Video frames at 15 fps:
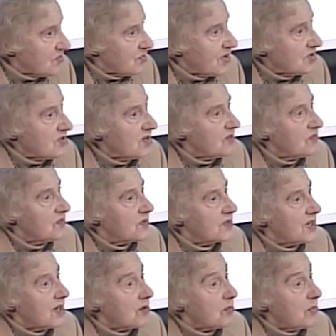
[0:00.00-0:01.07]
especially for
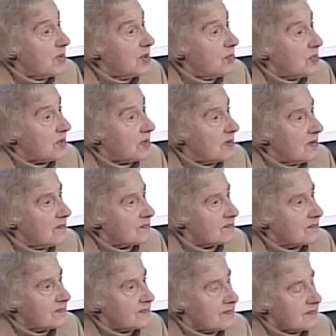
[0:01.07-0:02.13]
young people,
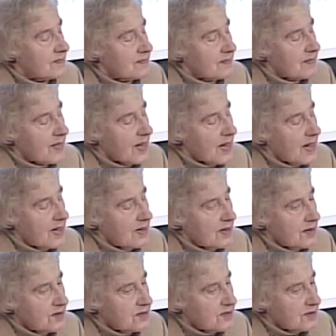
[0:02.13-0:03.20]

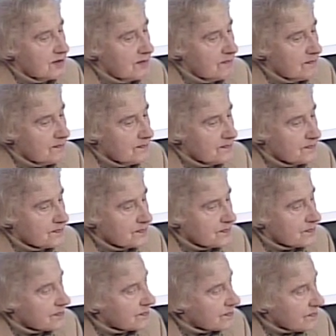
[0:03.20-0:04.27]
and um,
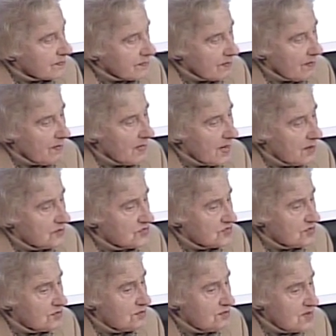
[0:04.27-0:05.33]

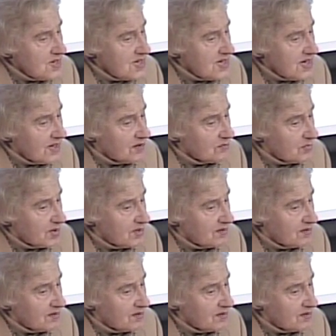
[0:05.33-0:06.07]
so he had